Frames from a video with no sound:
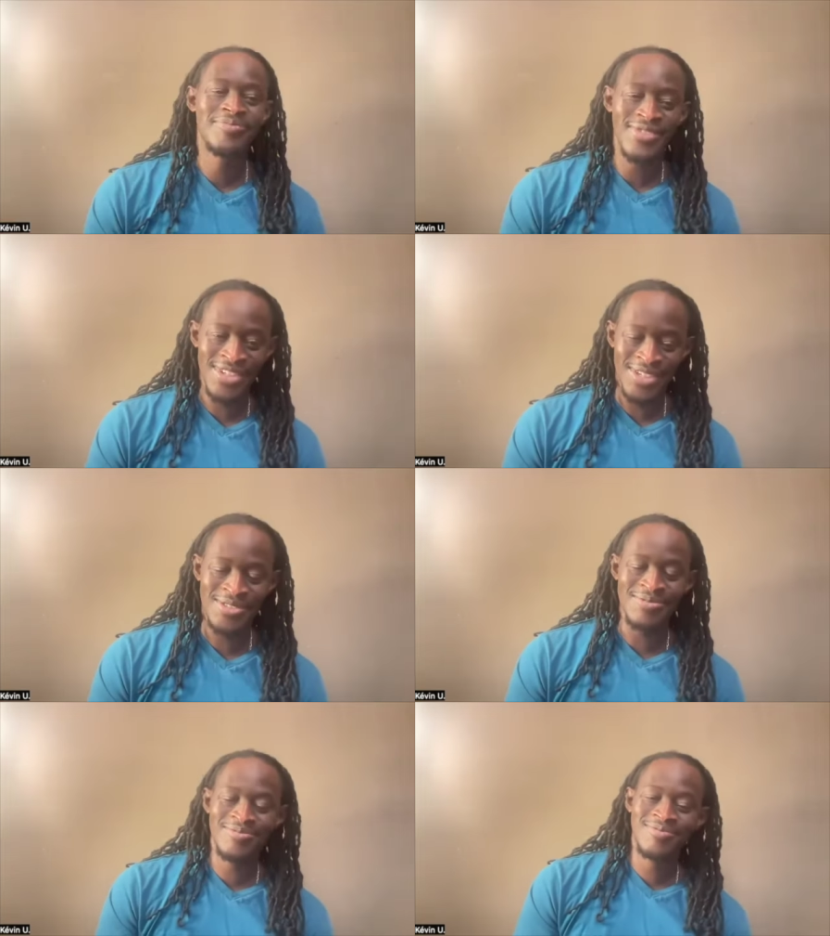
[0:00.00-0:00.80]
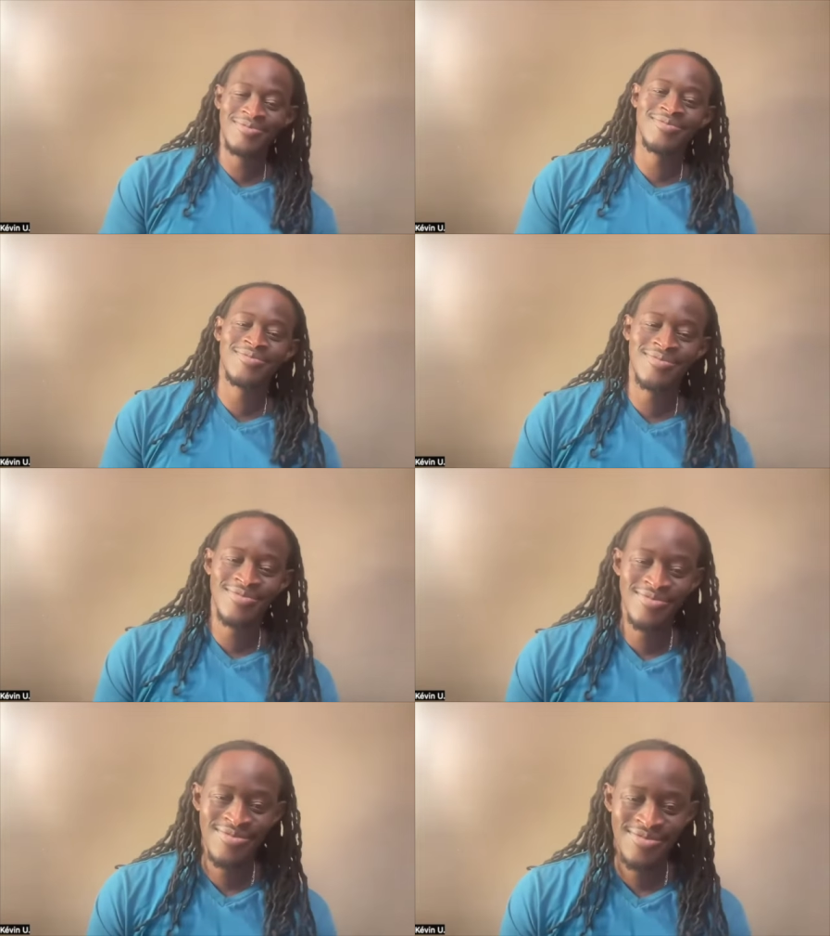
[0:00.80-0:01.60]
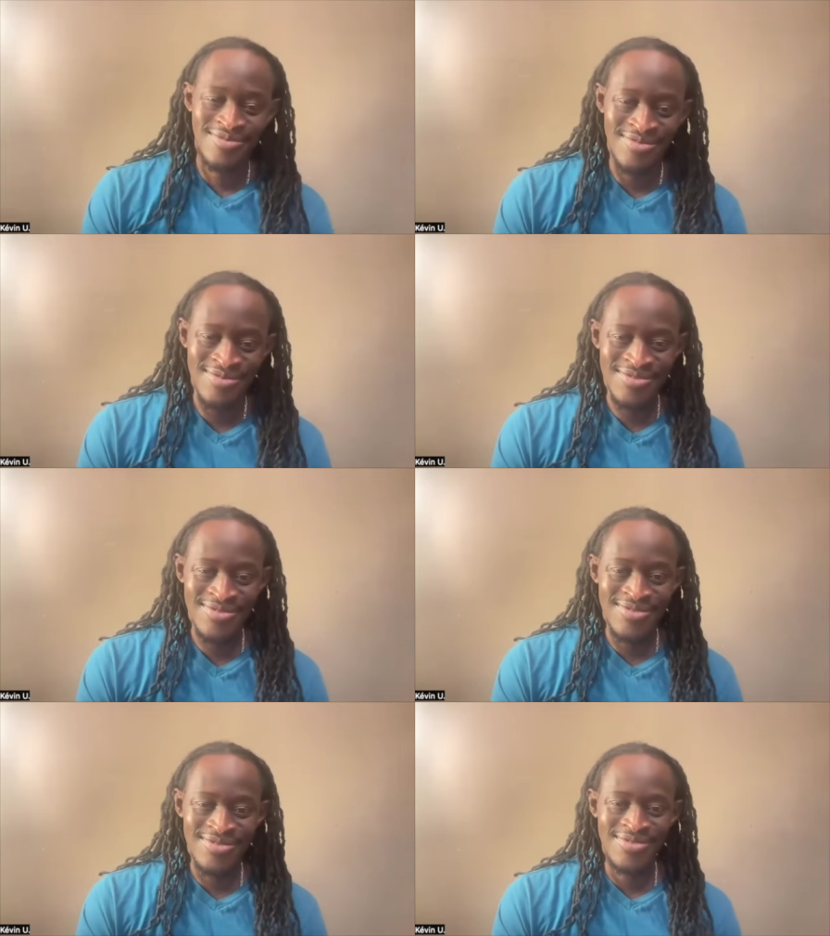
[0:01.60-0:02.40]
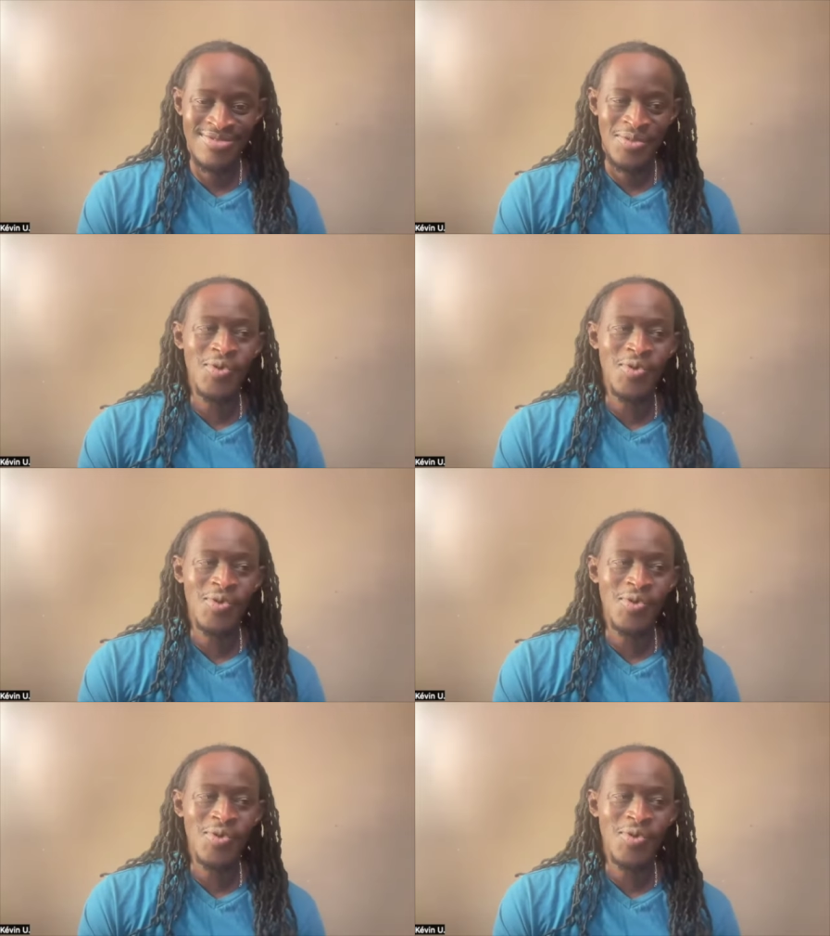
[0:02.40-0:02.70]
so you didn't make these decisions by yourself and then right.